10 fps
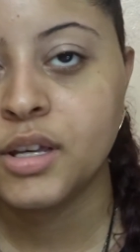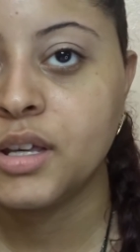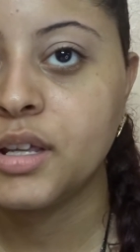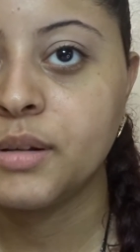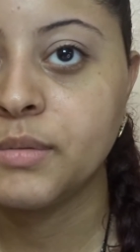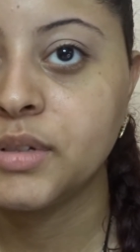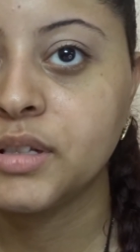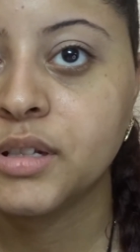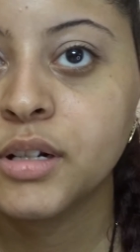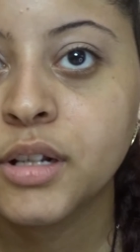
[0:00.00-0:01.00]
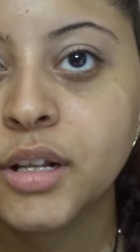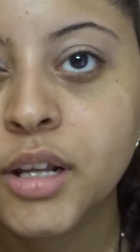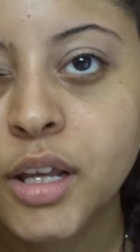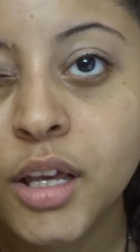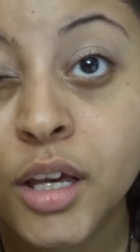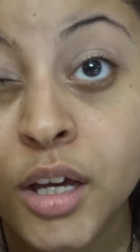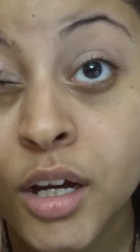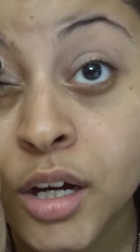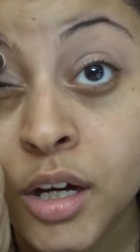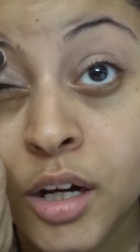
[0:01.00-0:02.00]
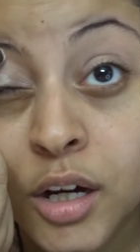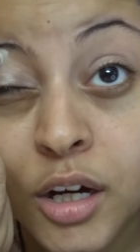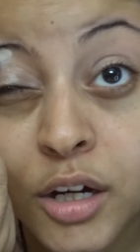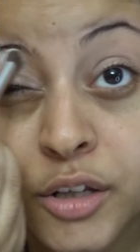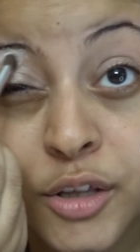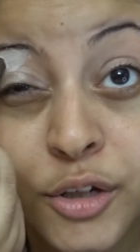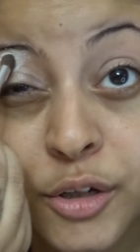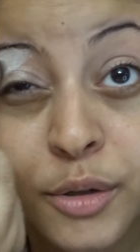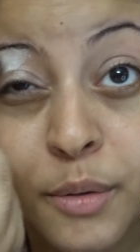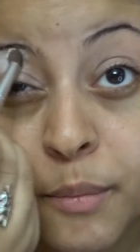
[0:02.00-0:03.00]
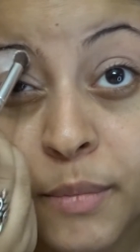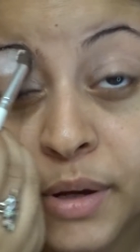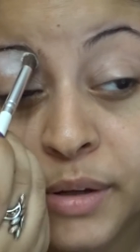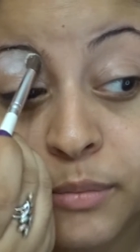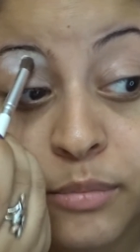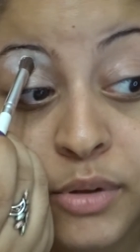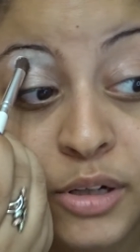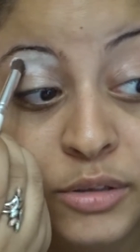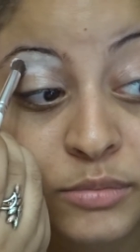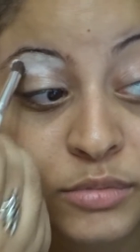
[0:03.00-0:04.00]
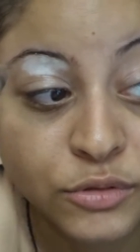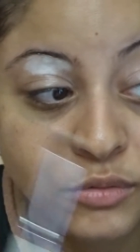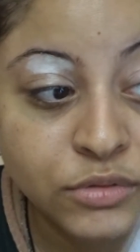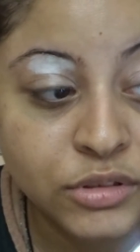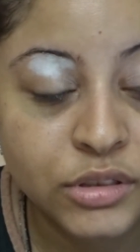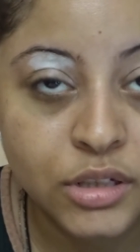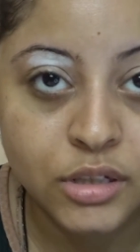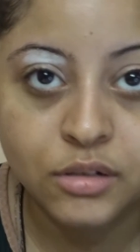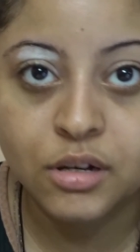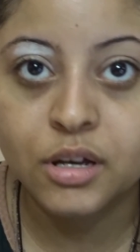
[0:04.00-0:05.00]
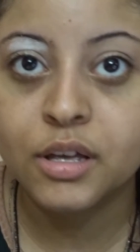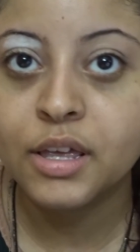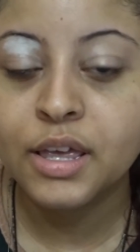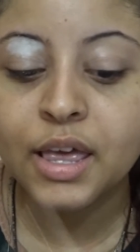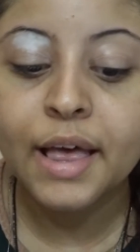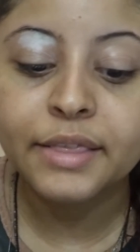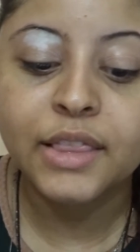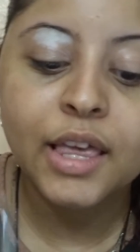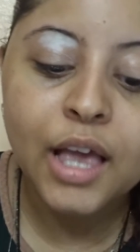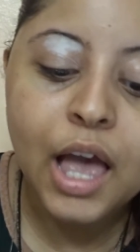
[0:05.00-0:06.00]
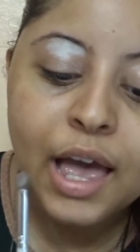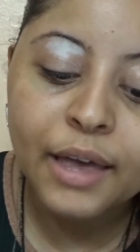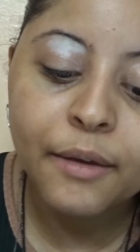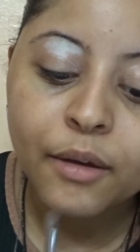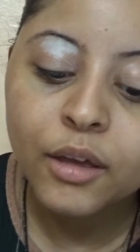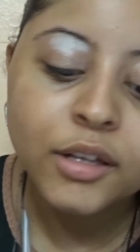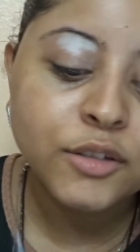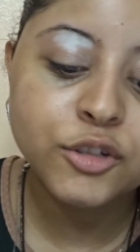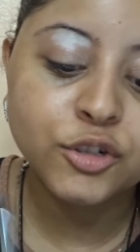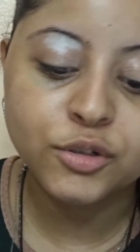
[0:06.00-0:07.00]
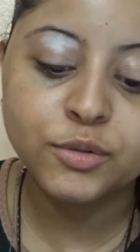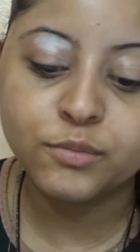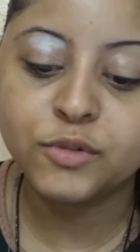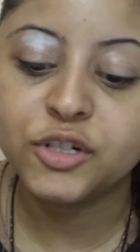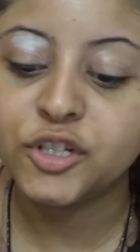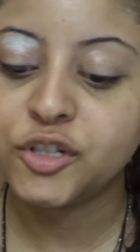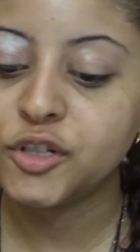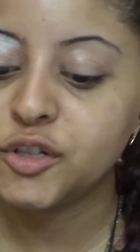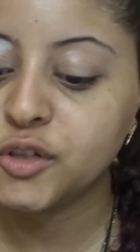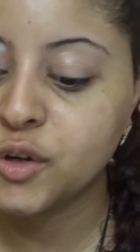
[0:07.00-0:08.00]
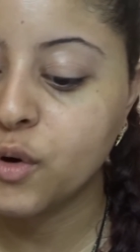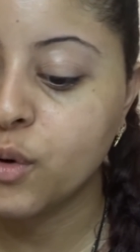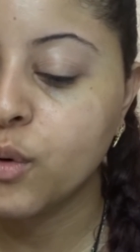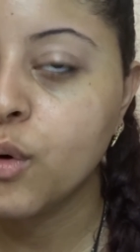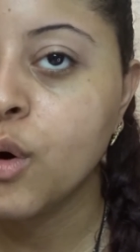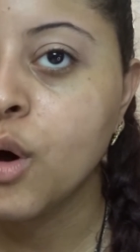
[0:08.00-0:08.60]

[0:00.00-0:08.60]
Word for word: and I'm just gonna like under my brow bone. Oh god, I think I took too much, so